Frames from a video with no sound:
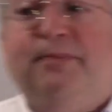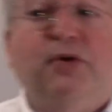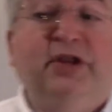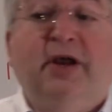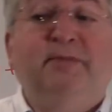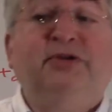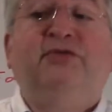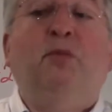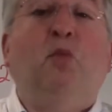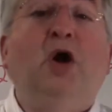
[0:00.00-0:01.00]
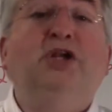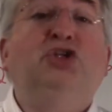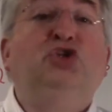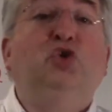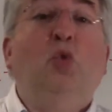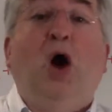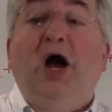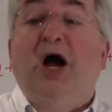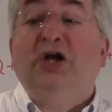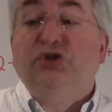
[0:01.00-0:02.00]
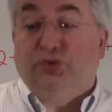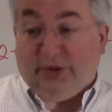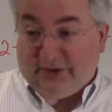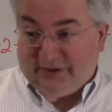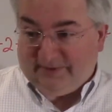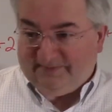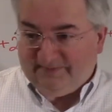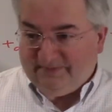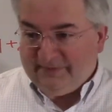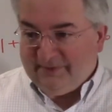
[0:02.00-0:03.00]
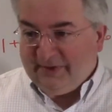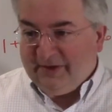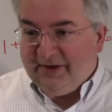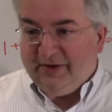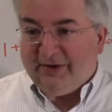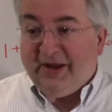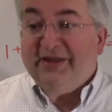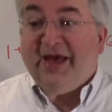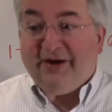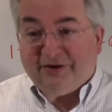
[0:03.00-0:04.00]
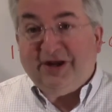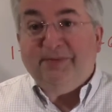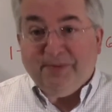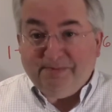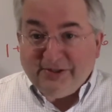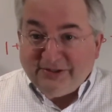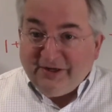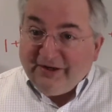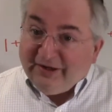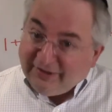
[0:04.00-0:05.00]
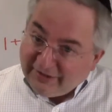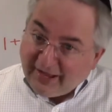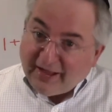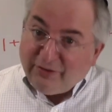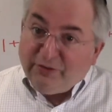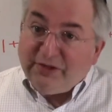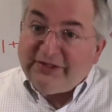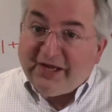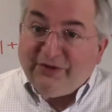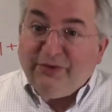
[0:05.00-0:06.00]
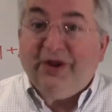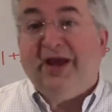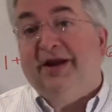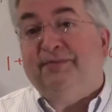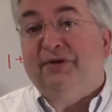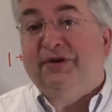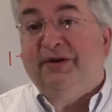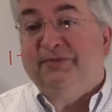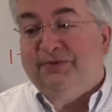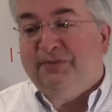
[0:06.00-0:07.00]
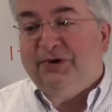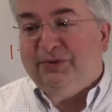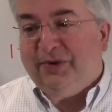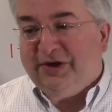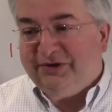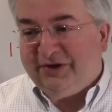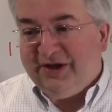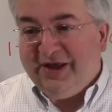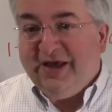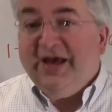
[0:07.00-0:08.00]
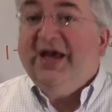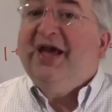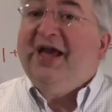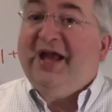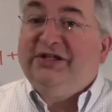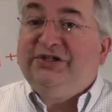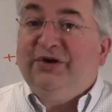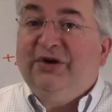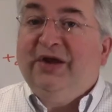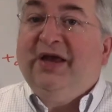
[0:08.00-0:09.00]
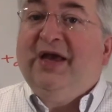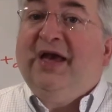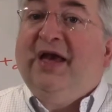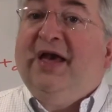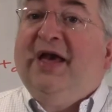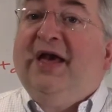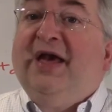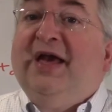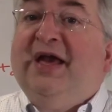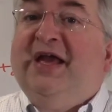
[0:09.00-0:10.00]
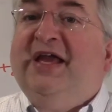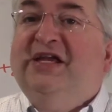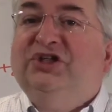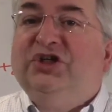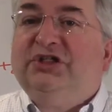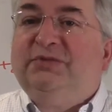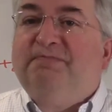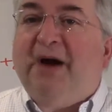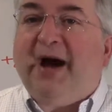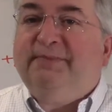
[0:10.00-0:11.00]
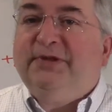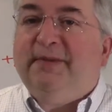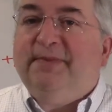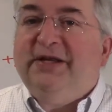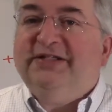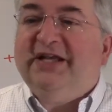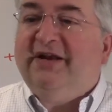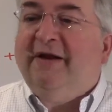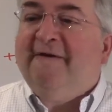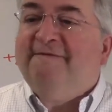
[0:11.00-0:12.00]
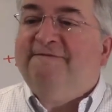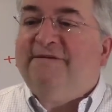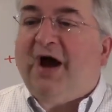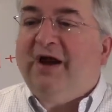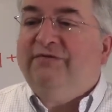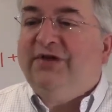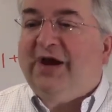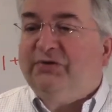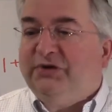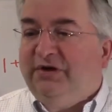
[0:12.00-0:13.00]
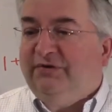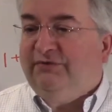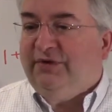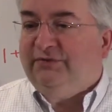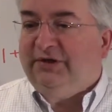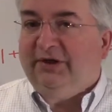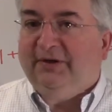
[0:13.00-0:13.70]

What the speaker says: all the numbers from 1 to 100. Okay, that'll keep him busy. How long would it take you to add up all the numbers from 1 to 100? Answer, he just popped up and he said 5,050.